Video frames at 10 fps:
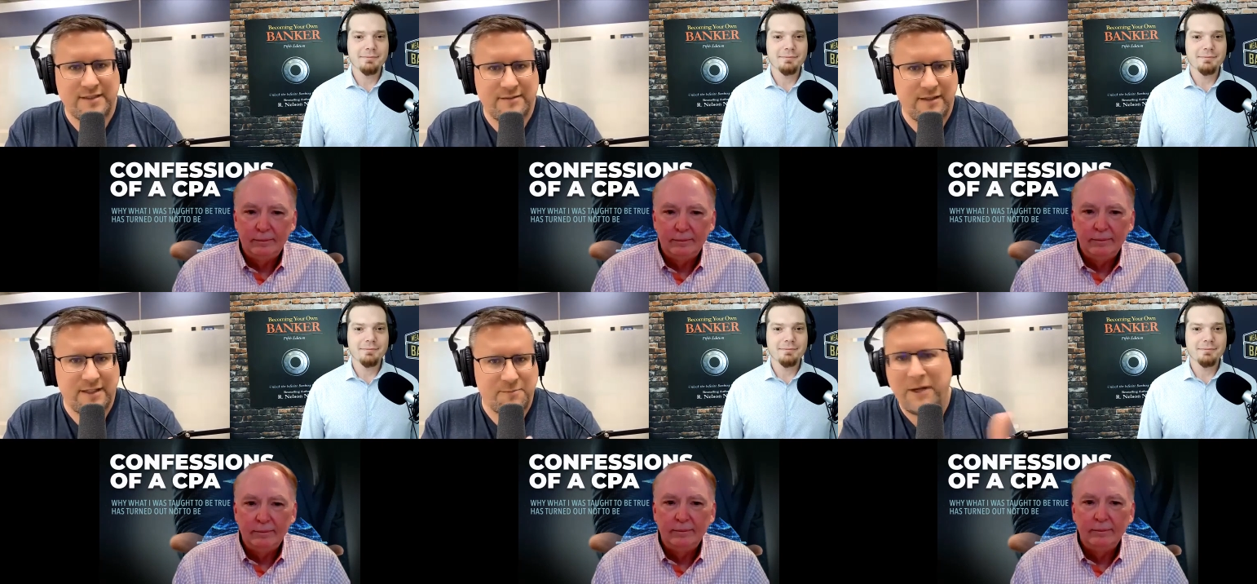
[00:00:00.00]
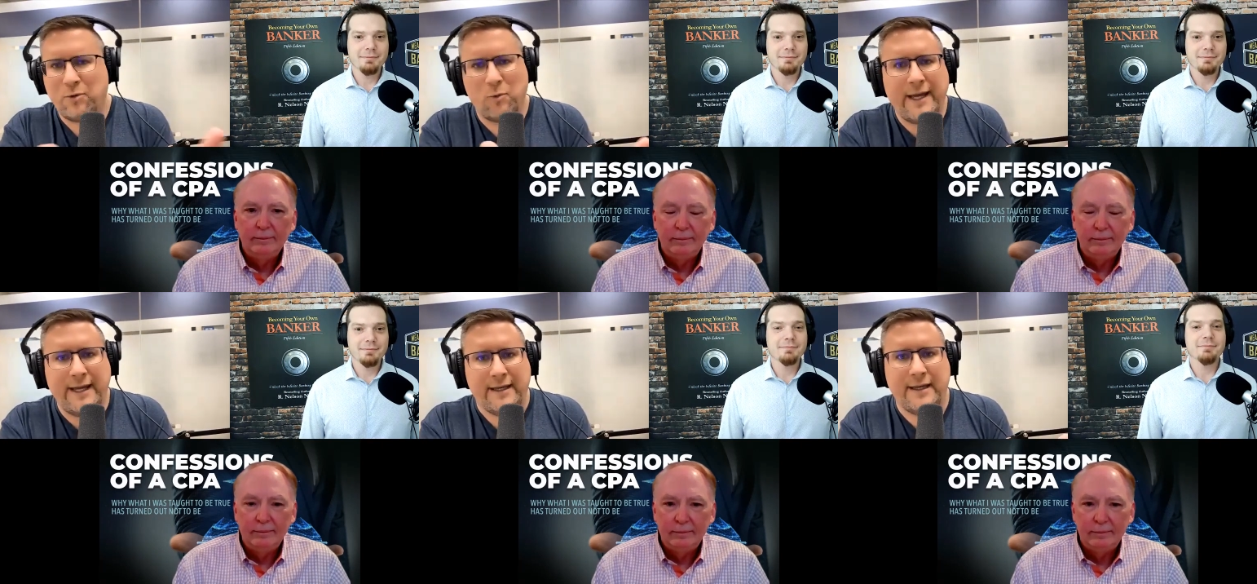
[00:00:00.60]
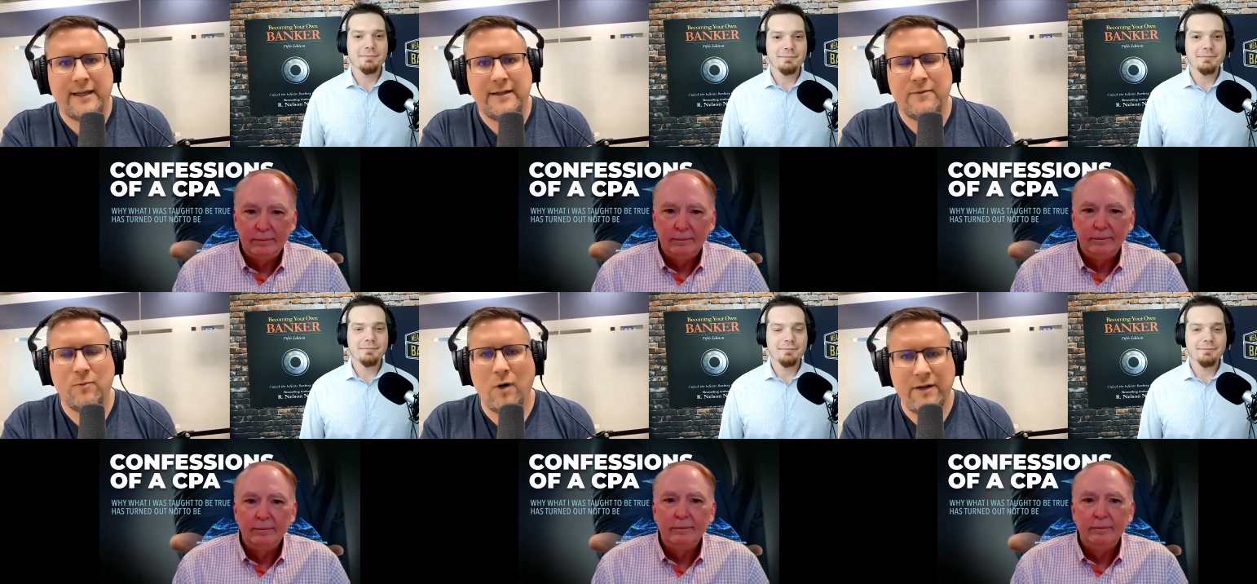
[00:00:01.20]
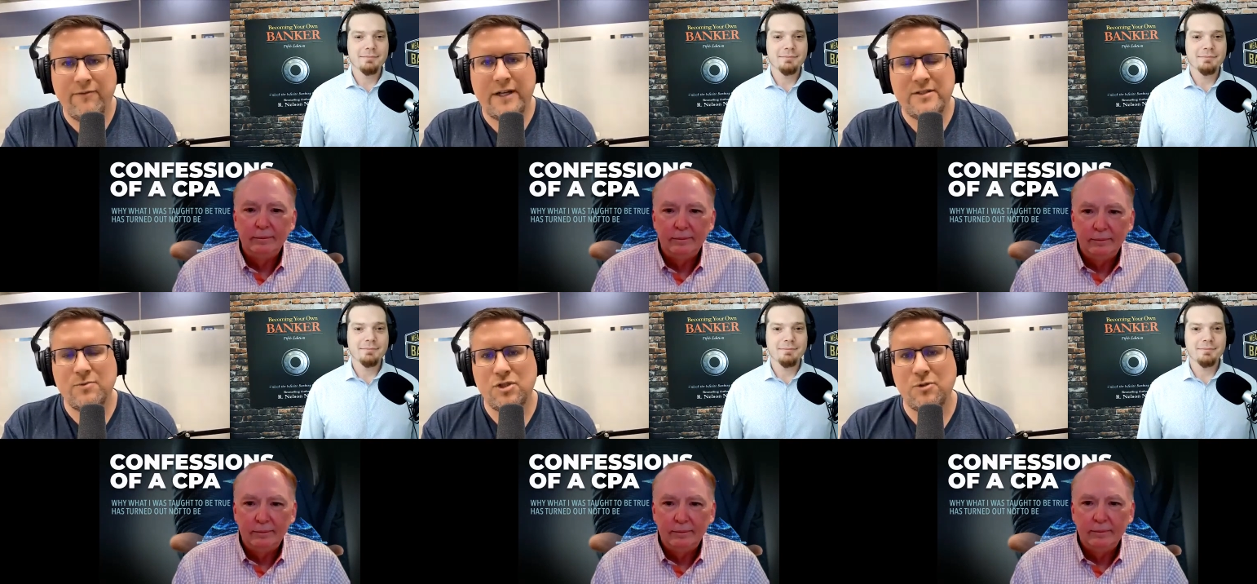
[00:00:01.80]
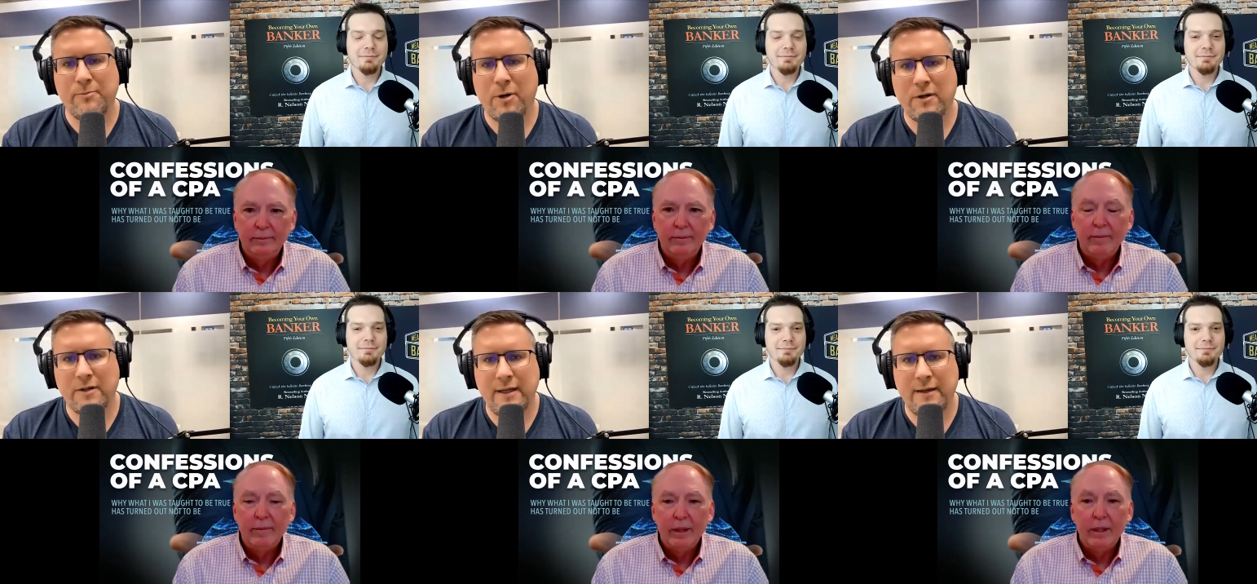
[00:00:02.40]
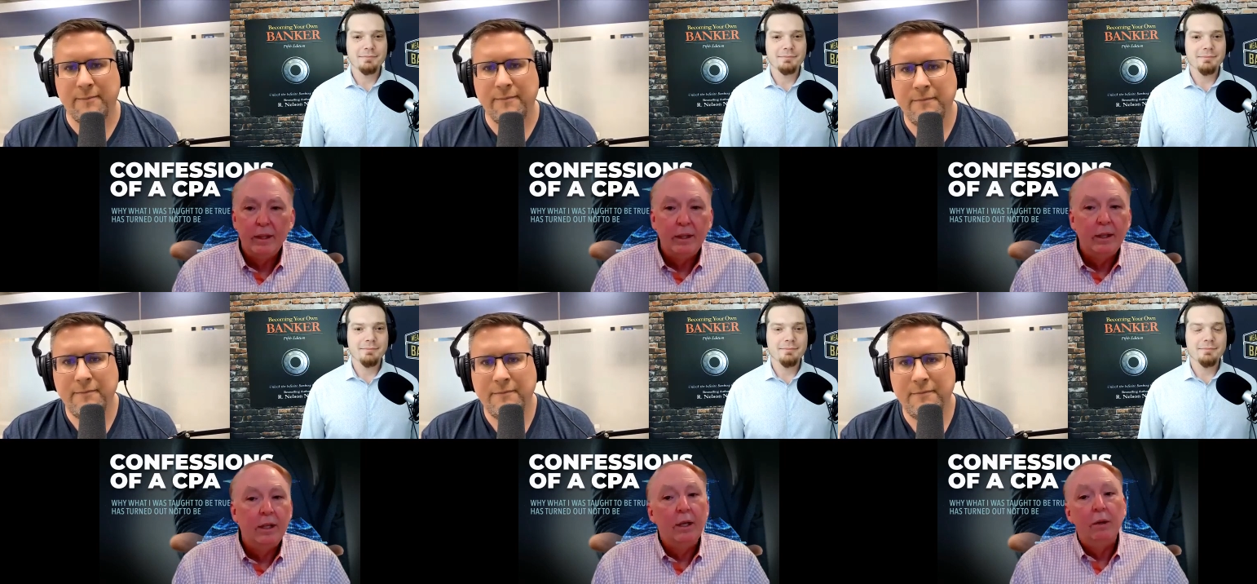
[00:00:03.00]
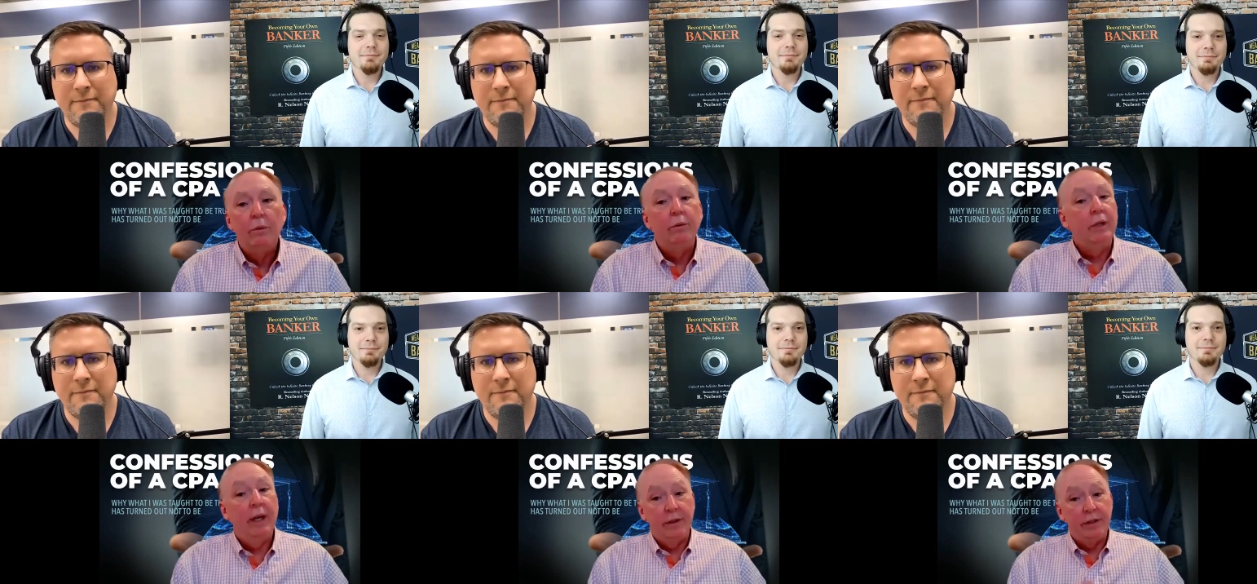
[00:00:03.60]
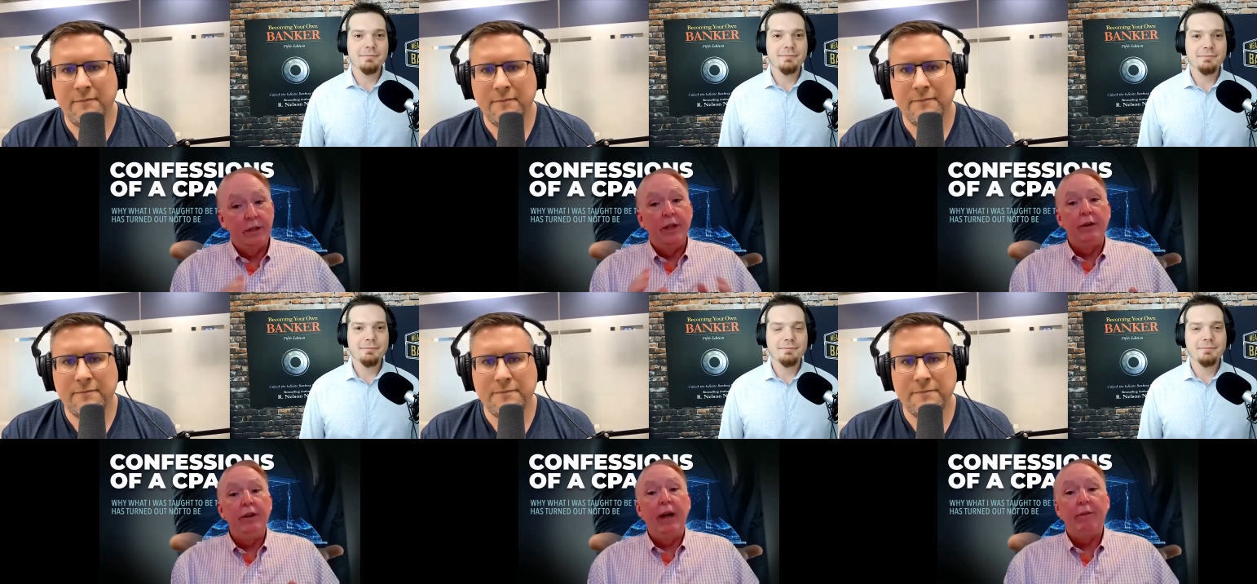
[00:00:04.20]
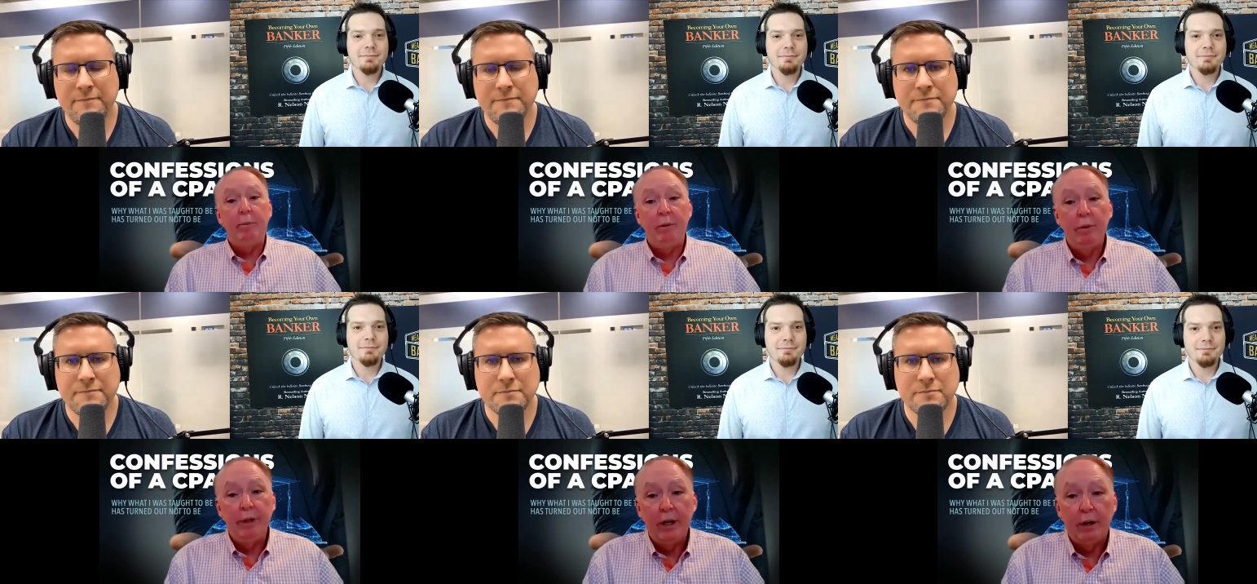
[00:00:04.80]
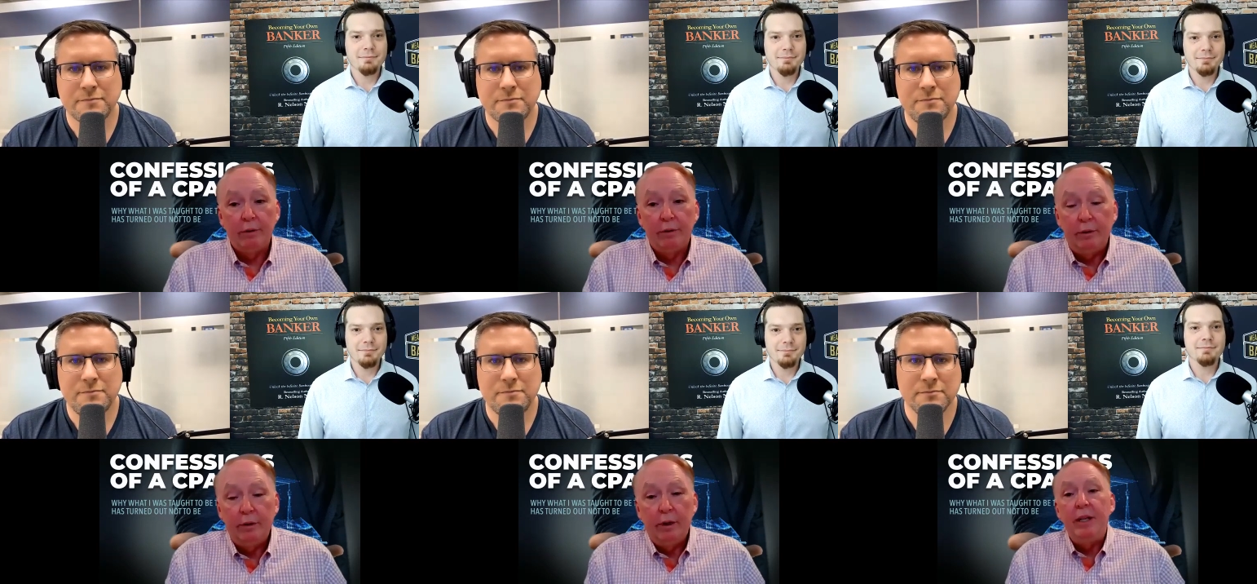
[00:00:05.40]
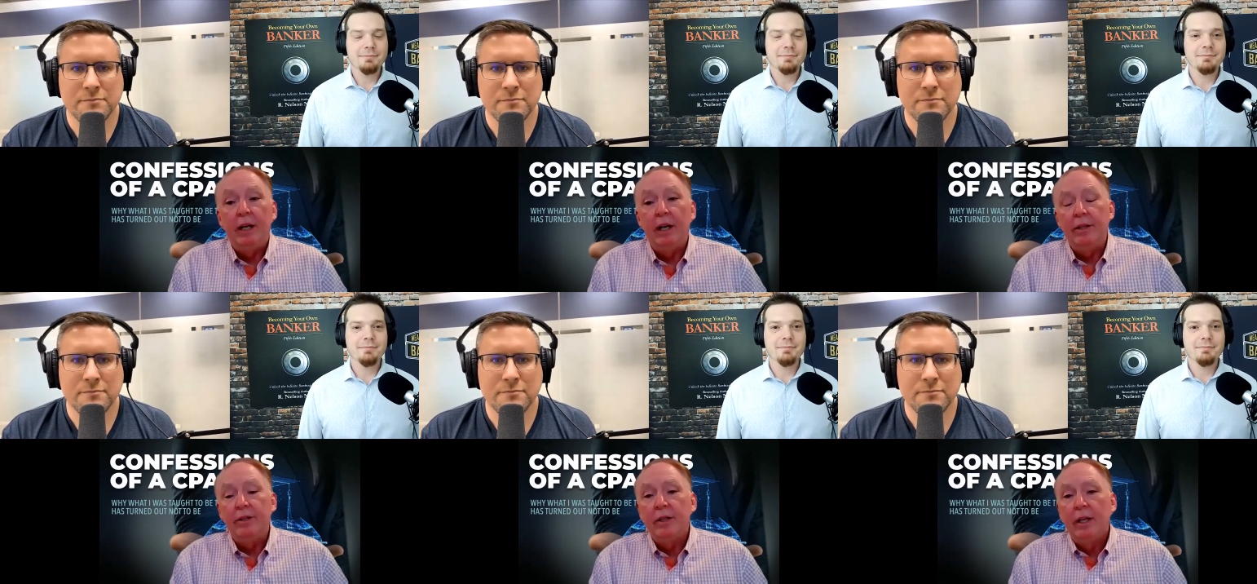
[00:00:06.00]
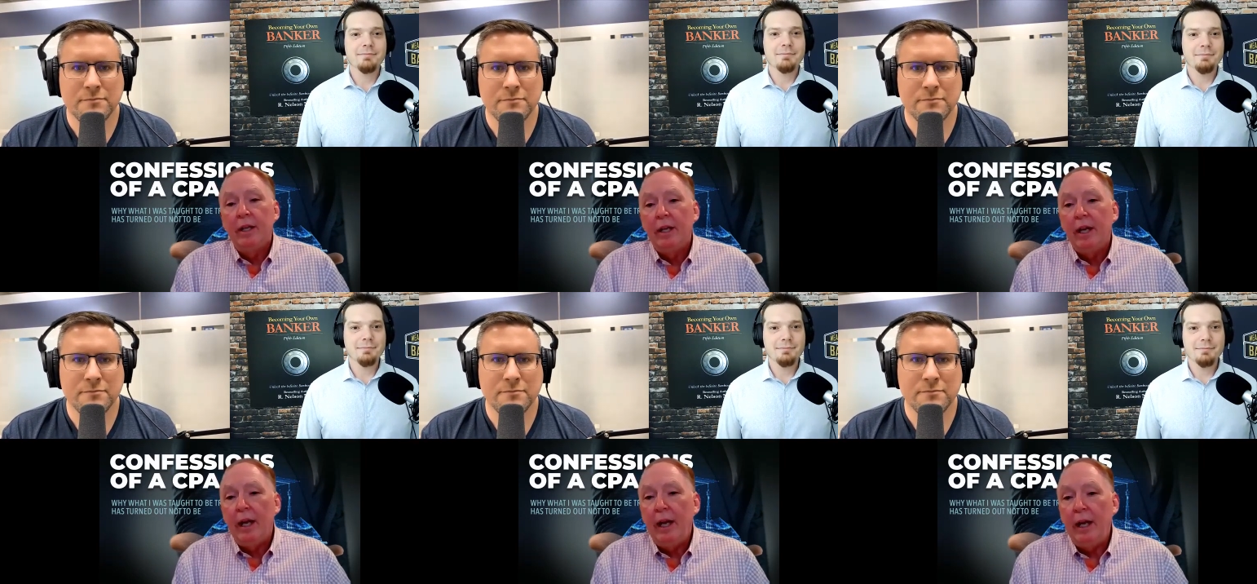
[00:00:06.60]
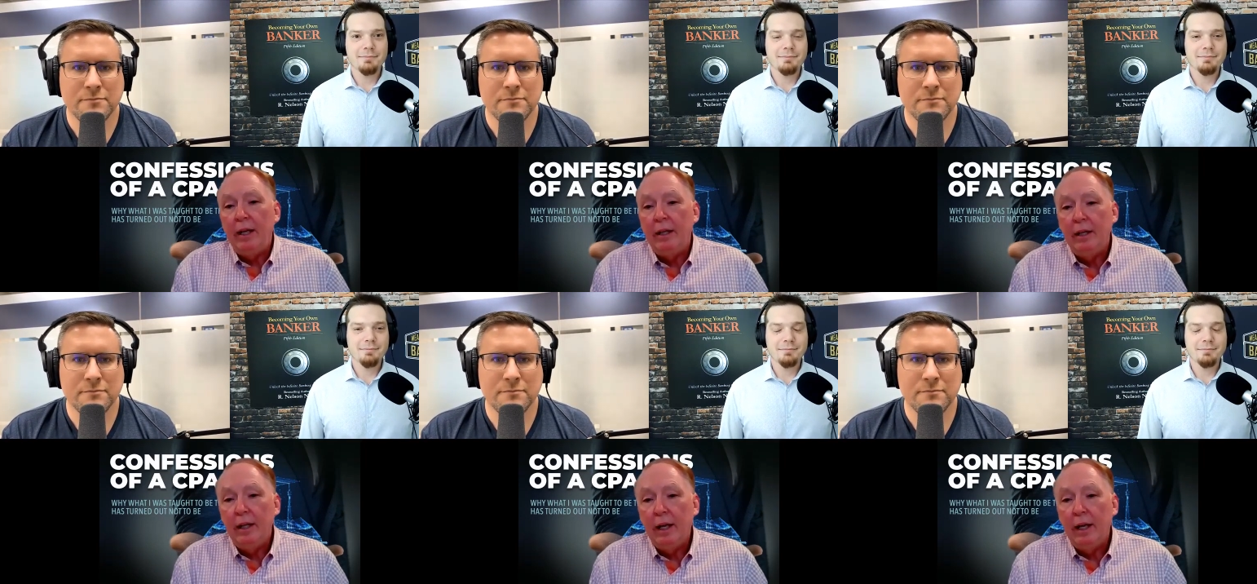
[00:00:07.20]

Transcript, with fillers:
Speaker 1: this this better way and what advice would you impart on them
Speaker 2: now, so there you have to be really careful because a